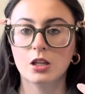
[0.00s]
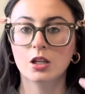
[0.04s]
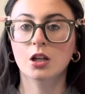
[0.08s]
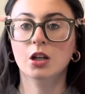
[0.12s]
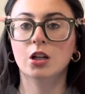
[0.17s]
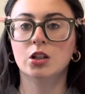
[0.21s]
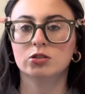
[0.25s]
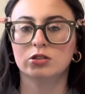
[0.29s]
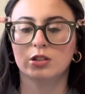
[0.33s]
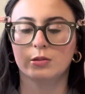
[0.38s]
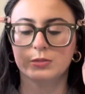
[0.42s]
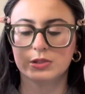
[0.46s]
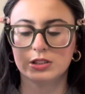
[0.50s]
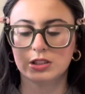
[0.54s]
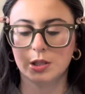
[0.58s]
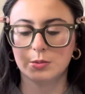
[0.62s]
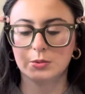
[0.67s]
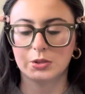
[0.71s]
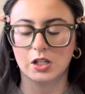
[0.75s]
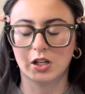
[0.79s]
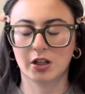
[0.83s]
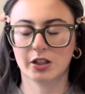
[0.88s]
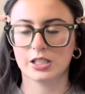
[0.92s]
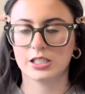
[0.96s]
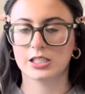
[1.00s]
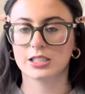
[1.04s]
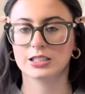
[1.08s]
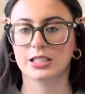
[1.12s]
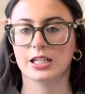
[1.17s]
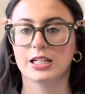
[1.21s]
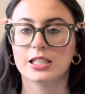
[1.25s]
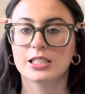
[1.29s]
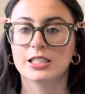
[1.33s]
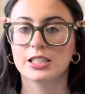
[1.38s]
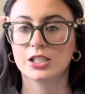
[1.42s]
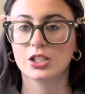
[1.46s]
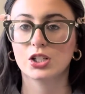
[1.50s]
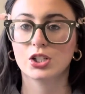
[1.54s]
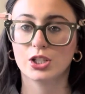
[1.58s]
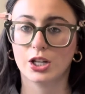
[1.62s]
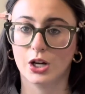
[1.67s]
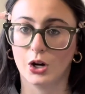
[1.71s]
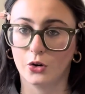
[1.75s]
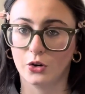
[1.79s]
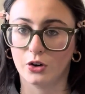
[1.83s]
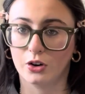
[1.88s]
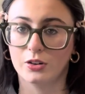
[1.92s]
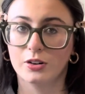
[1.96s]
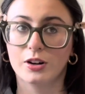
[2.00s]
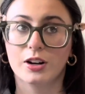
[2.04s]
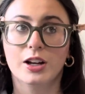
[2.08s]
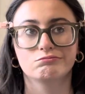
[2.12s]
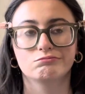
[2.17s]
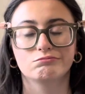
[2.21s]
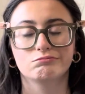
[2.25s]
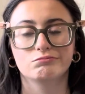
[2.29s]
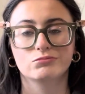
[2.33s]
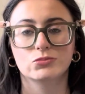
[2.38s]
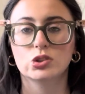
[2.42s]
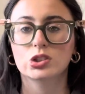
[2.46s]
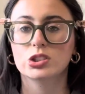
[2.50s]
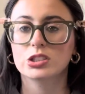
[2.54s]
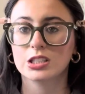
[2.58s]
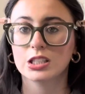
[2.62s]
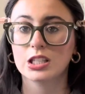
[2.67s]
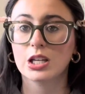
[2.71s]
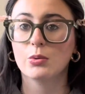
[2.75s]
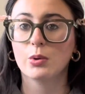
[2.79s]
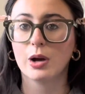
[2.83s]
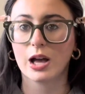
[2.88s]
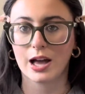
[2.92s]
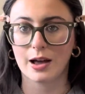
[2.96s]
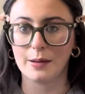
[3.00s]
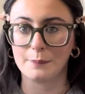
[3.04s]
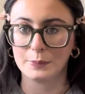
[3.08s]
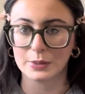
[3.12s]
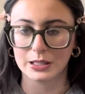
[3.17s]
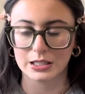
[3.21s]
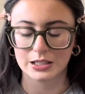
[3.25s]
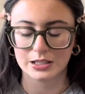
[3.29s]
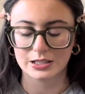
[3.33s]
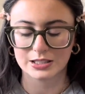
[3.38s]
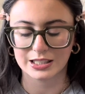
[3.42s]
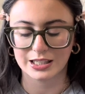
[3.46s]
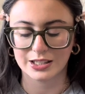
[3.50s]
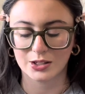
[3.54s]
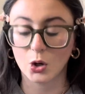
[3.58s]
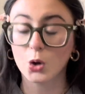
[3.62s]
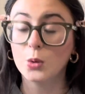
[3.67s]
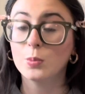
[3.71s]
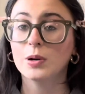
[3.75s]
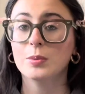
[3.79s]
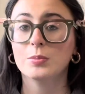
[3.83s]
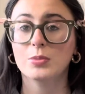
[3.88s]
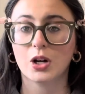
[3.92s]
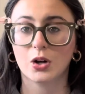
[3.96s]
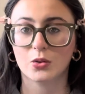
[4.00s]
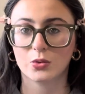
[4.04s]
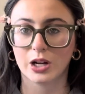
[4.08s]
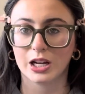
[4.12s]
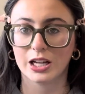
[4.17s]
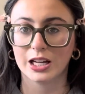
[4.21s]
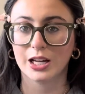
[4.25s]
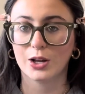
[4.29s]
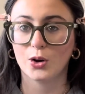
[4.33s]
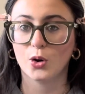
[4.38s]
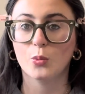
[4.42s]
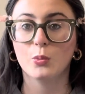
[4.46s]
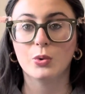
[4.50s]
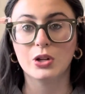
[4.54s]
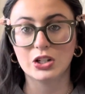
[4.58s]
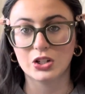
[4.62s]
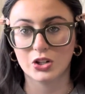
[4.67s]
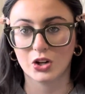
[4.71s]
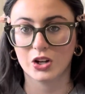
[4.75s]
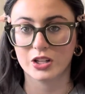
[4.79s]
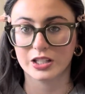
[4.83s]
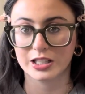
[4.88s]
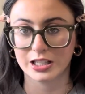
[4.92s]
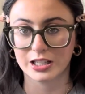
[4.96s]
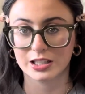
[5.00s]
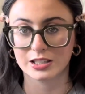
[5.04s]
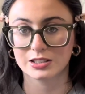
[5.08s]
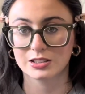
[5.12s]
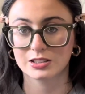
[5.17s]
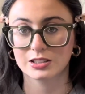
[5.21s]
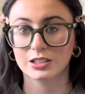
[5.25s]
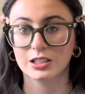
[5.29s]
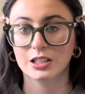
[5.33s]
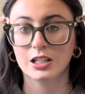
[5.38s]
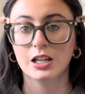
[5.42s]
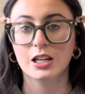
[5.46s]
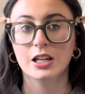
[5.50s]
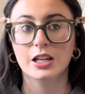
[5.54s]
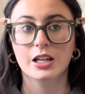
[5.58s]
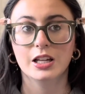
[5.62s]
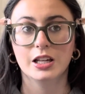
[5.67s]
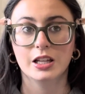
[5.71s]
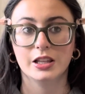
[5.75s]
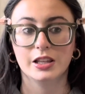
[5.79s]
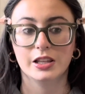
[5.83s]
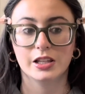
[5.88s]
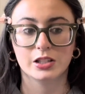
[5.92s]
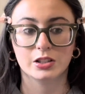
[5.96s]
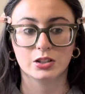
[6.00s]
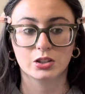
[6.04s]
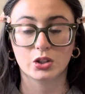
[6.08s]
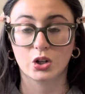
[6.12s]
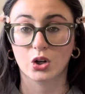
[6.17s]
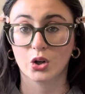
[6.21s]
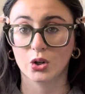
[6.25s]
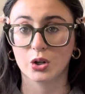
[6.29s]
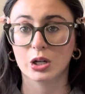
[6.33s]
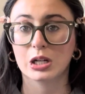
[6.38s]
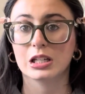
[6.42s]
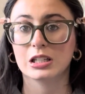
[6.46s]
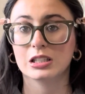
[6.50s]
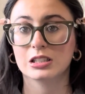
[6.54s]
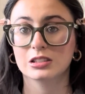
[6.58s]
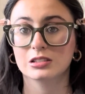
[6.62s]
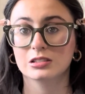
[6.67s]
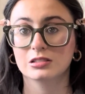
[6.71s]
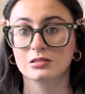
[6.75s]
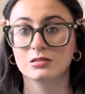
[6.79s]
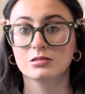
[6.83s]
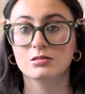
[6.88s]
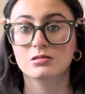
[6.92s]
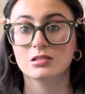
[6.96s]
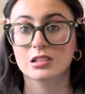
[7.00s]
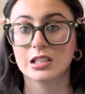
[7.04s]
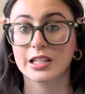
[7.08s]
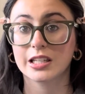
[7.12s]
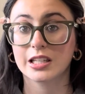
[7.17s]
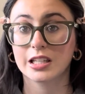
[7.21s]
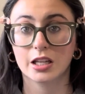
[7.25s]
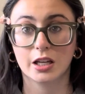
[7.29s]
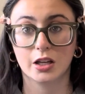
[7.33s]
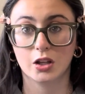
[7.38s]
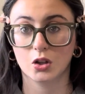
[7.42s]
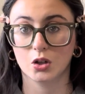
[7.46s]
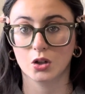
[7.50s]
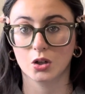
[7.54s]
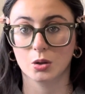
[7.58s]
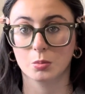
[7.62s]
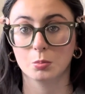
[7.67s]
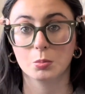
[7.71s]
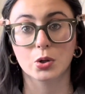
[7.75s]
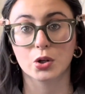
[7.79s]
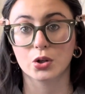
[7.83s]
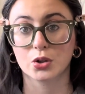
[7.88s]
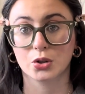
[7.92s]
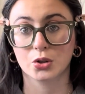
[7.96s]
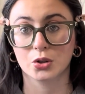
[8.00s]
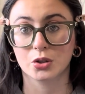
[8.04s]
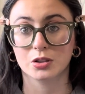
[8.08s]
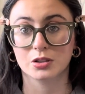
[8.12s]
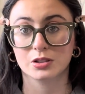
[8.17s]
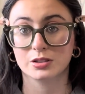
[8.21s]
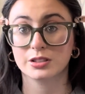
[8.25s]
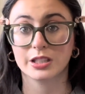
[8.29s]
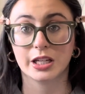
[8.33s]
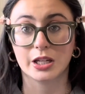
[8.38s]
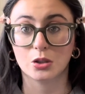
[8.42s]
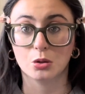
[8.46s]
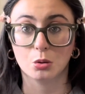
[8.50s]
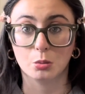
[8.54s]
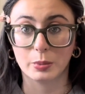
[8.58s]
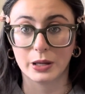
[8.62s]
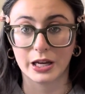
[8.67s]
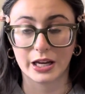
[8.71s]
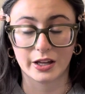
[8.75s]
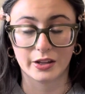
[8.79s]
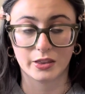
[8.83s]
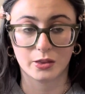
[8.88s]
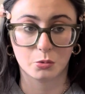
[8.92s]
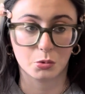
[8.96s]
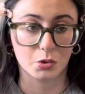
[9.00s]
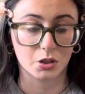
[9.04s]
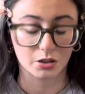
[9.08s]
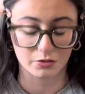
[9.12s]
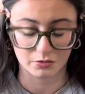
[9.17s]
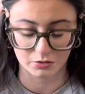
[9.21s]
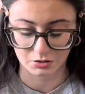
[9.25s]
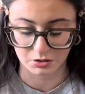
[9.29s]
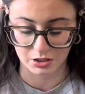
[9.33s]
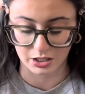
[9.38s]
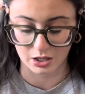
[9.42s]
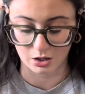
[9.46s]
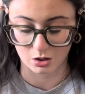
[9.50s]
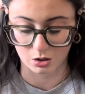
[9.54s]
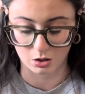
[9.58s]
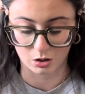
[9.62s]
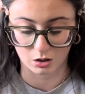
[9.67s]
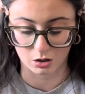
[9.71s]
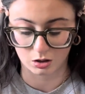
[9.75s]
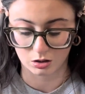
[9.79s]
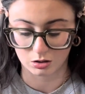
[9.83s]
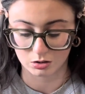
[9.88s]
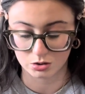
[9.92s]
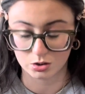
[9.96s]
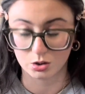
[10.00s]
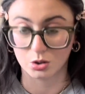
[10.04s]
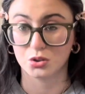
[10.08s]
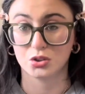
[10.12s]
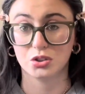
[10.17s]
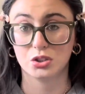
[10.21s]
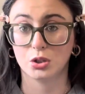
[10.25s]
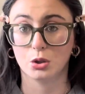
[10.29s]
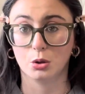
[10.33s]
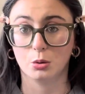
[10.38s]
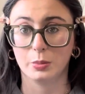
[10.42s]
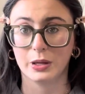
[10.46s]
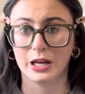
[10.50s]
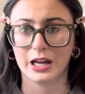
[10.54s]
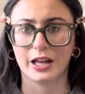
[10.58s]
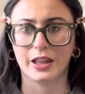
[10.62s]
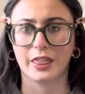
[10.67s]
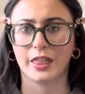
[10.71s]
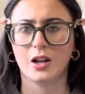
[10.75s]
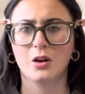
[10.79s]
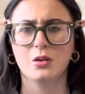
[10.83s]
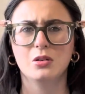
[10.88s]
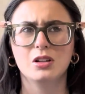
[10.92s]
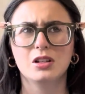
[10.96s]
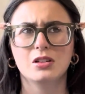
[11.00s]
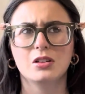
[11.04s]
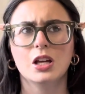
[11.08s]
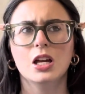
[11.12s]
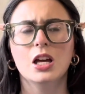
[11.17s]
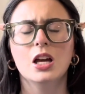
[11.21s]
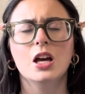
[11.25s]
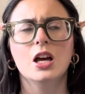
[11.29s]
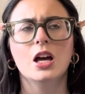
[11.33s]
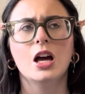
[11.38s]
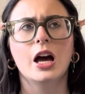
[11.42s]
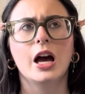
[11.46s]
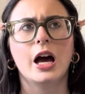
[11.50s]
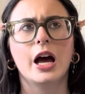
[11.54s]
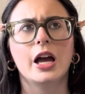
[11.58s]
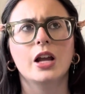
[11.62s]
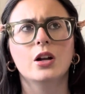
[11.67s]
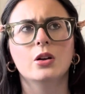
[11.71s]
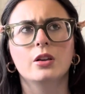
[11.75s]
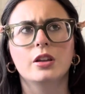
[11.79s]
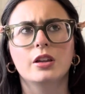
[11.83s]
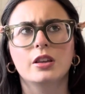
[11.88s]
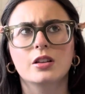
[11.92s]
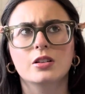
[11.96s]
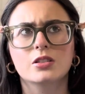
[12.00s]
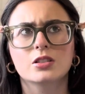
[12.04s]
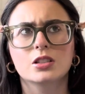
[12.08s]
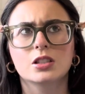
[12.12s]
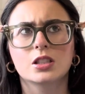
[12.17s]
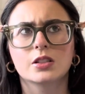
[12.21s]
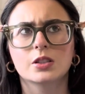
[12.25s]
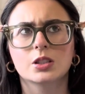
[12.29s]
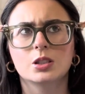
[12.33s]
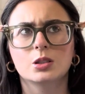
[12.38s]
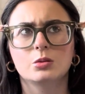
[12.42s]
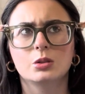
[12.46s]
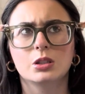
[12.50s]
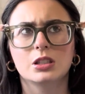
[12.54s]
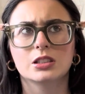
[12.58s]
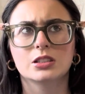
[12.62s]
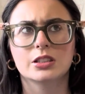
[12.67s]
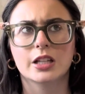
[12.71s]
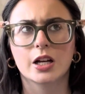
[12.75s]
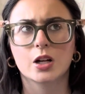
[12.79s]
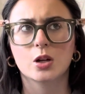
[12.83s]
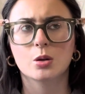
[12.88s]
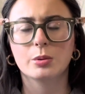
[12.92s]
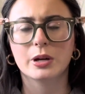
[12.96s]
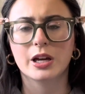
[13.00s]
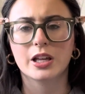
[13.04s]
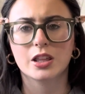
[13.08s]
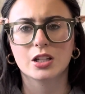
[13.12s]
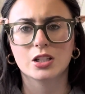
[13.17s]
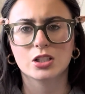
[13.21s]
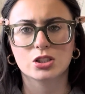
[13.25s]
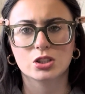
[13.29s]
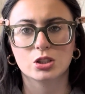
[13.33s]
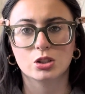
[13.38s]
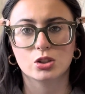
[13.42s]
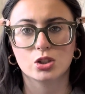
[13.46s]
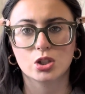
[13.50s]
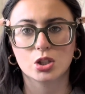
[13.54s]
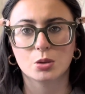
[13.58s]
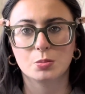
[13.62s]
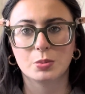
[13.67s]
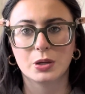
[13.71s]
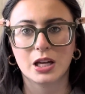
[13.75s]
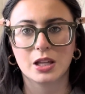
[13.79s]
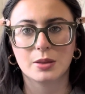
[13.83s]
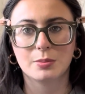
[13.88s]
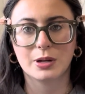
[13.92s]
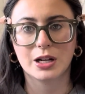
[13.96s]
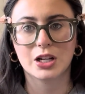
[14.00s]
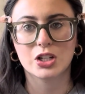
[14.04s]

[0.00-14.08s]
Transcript: So I'm gonna stop talking because I need to take a shower. We'll see what happens. I hope I'm not right. I hope I did not guess this current killer, murderer, psychopath, whatever they are, sociopath. I know that there's a difference between a psychopath and a sociopath, but I